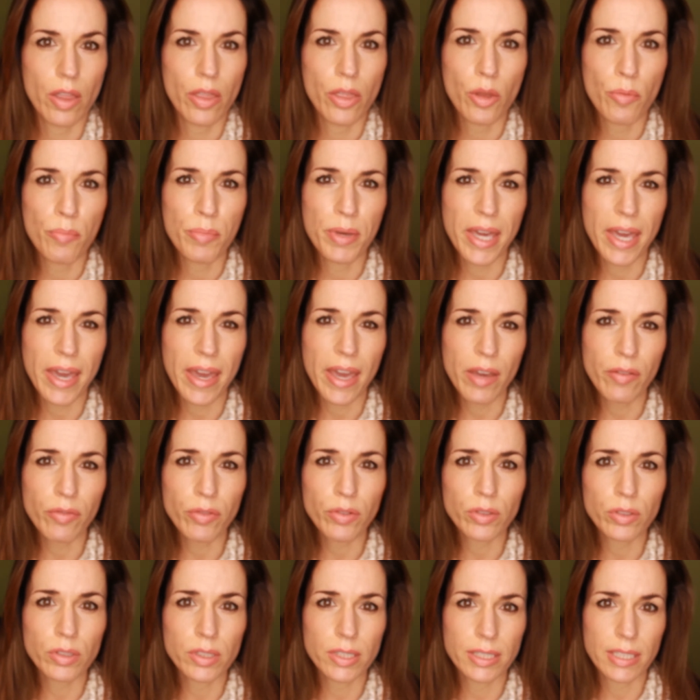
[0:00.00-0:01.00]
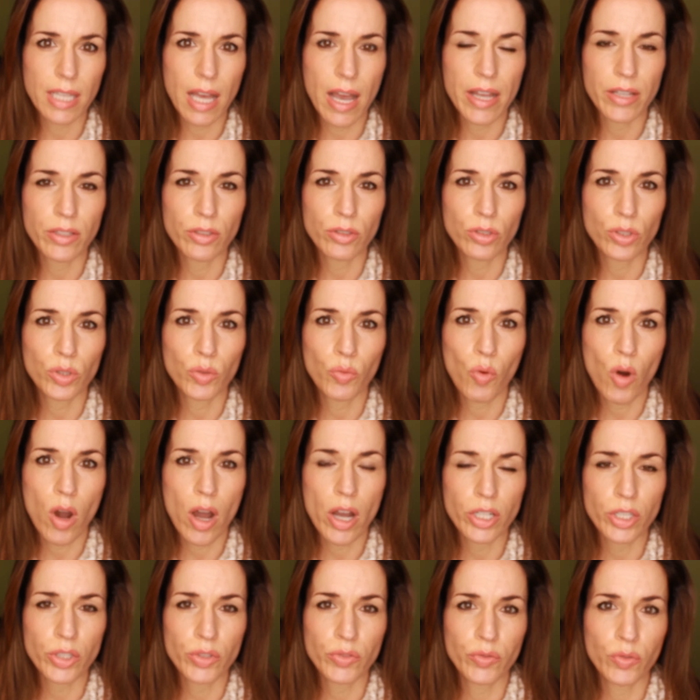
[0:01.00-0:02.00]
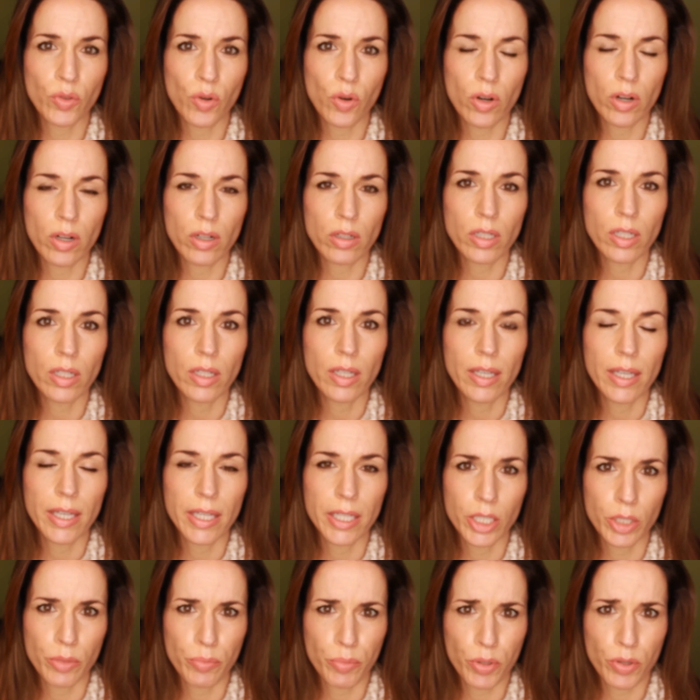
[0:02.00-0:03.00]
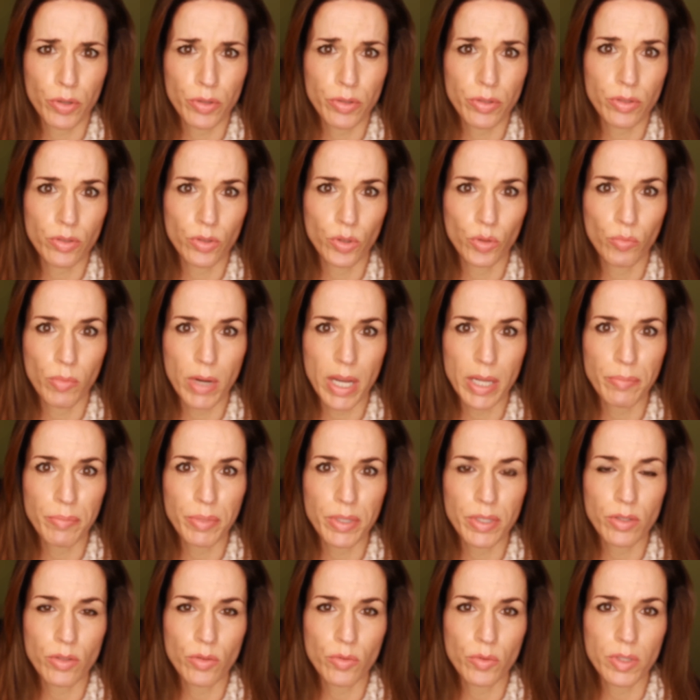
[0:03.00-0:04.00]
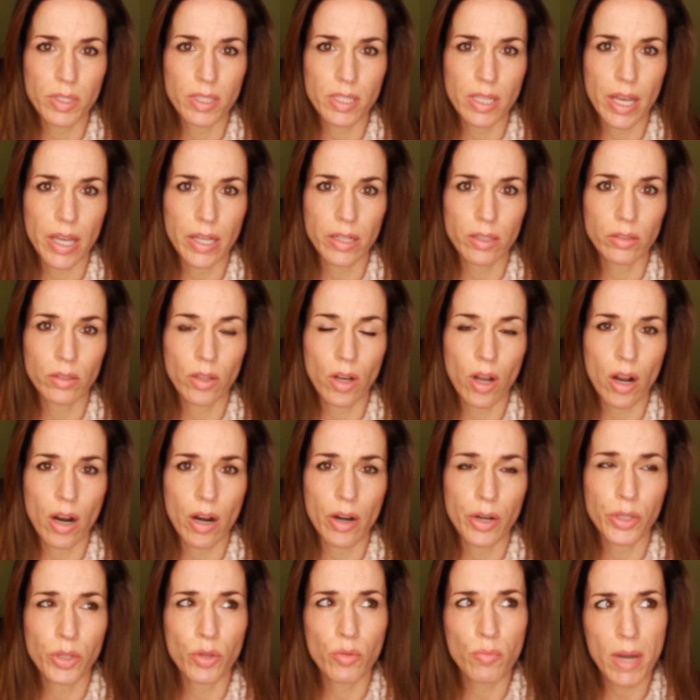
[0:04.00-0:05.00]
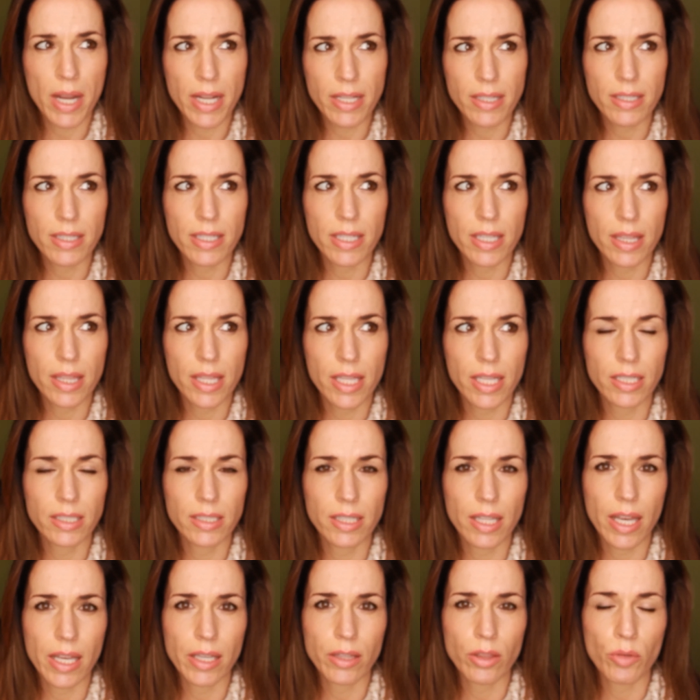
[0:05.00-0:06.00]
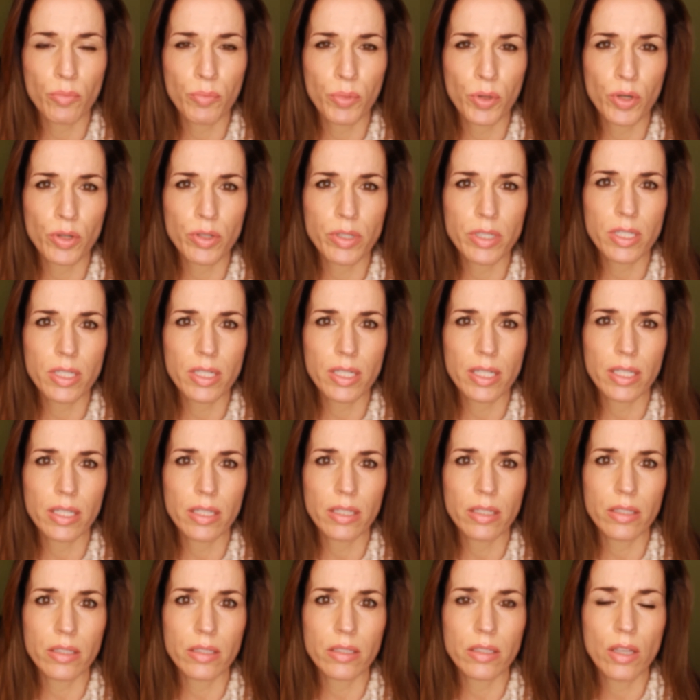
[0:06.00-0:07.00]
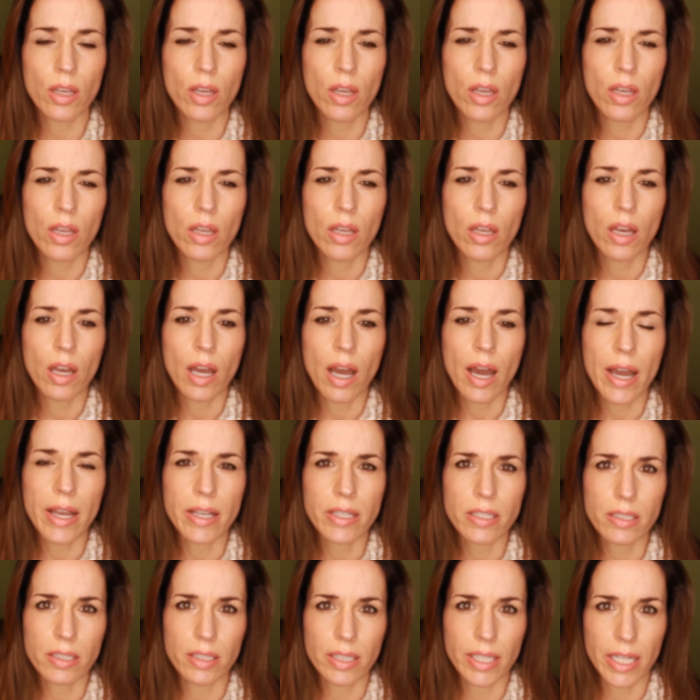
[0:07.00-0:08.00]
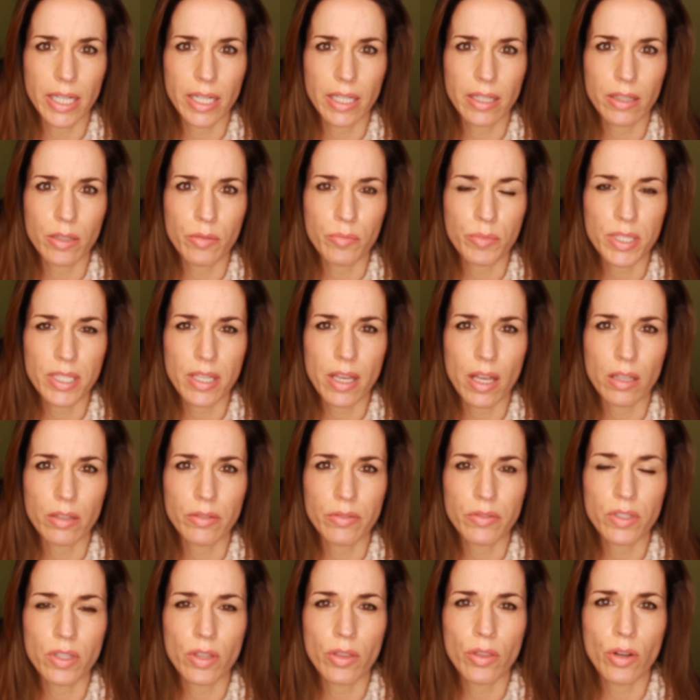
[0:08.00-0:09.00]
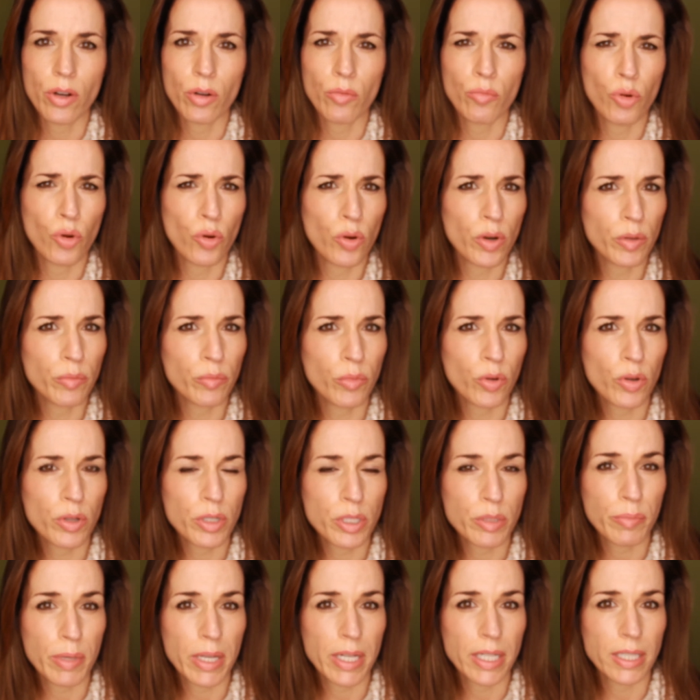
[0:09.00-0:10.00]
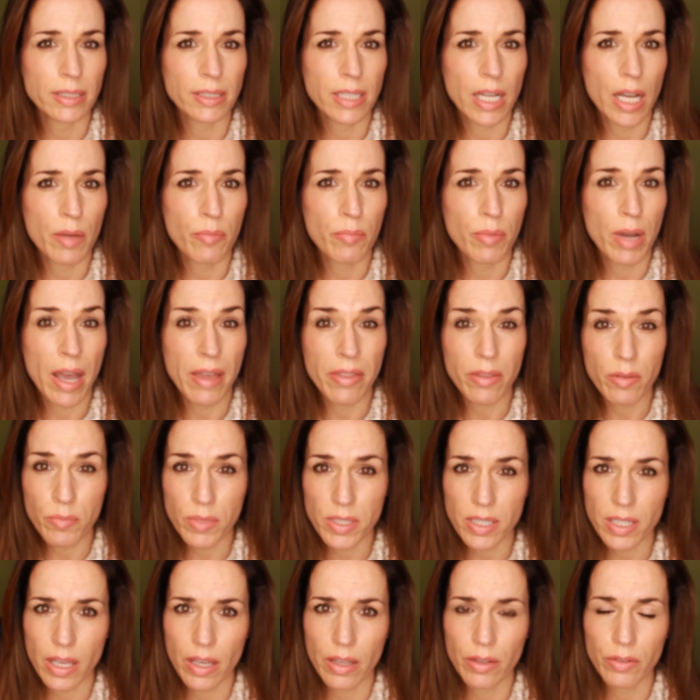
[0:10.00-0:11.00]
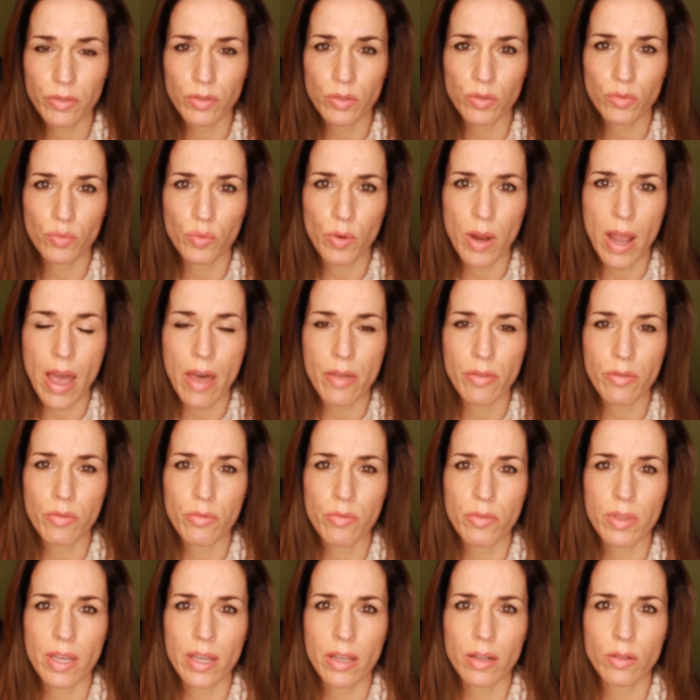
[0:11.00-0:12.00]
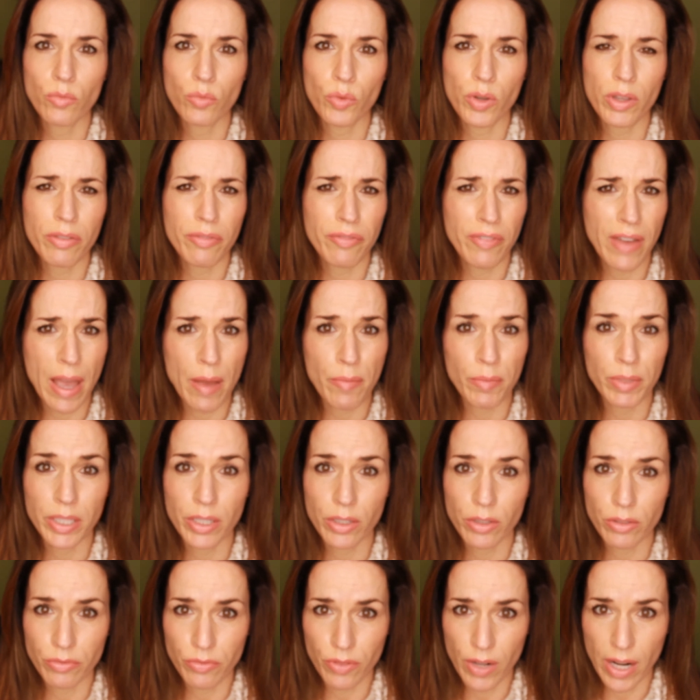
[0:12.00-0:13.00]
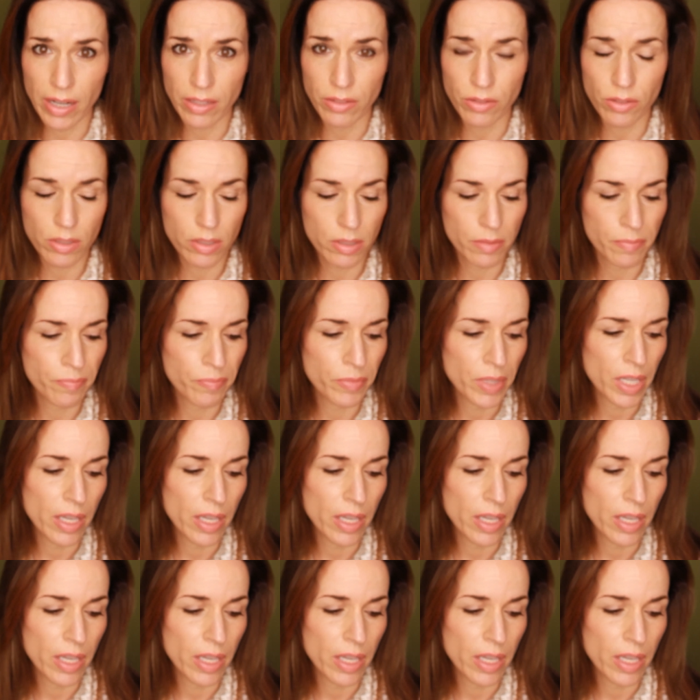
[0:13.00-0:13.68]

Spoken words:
The behavioral signs to watch for in a person who might be suicidal are, you might see things like the person is isolating themselves. They're more and more spending time by themselves rather than with family or friends.